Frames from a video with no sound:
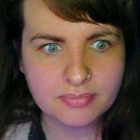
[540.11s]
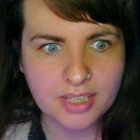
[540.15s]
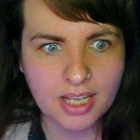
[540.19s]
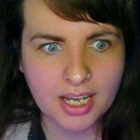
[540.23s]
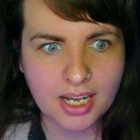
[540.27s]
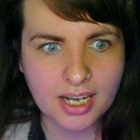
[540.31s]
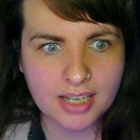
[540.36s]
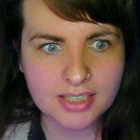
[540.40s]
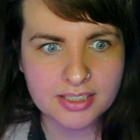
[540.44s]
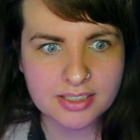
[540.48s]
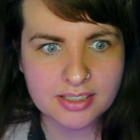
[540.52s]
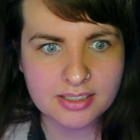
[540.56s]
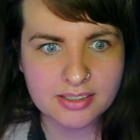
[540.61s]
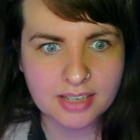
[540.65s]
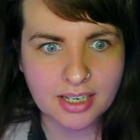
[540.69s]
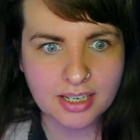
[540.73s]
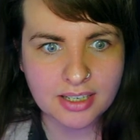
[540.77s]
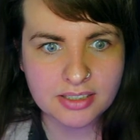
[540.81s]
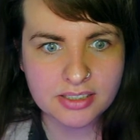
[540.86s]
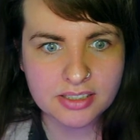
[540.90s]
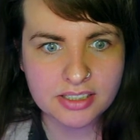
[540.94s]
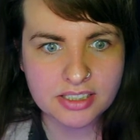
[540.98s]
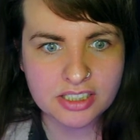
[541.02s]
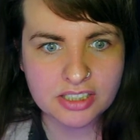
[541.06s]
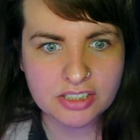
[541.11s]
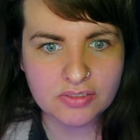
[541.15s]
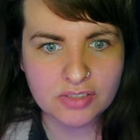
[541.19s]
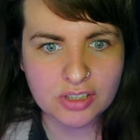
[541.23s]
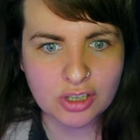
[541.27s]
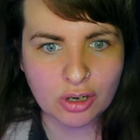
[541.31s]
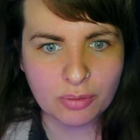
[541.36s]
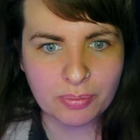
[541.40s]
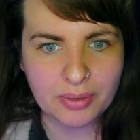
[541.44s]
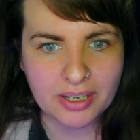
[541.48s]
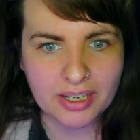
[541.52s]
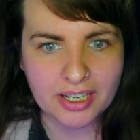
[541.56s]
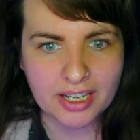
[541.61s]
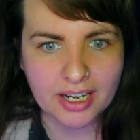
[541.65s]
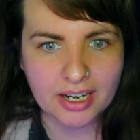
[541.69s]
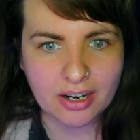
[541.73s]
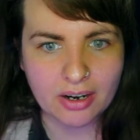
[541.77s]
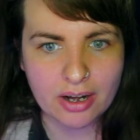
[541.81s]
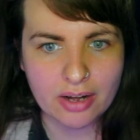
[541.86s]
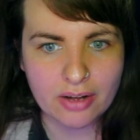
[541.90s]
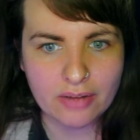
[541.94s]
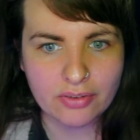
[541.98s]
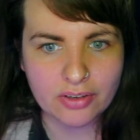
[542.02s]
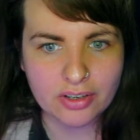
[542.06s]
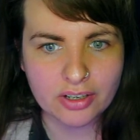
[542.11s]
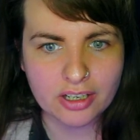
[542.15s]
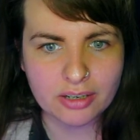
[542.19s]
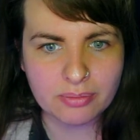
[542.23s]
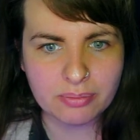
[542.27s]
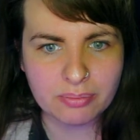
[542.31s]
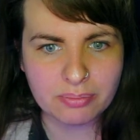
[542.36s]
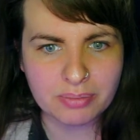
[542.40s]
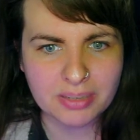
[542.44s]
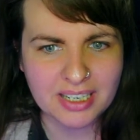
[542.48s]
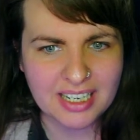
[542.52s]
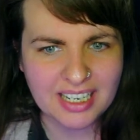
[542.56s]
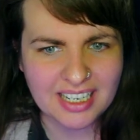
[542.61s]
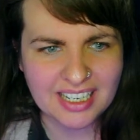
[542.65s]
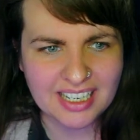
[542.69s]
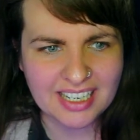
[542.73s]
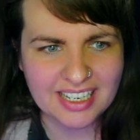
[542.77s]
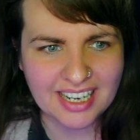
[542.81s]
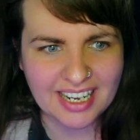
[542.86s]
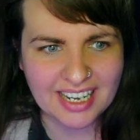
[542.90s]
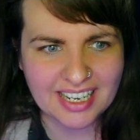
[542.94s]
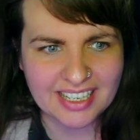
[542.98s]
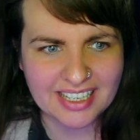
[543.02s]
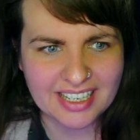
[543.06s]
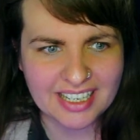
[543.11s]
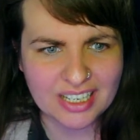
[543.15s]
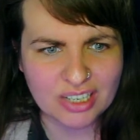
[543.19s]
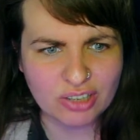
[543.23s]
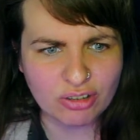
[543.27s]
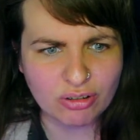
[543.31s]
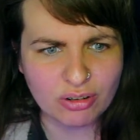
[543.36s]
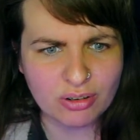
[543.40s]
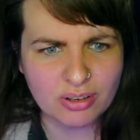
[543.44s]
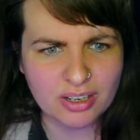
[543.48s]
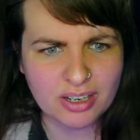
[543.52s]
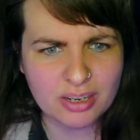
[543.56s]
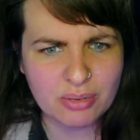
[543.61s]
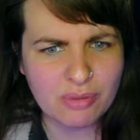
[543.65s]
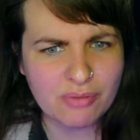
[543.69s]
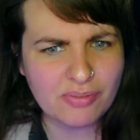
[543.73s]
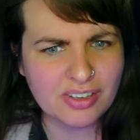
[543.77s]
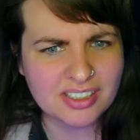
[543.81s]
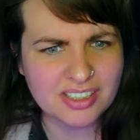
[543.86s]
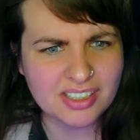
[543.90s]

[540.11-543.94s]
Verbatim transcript: and sank her into the lobby either completely naked or only with his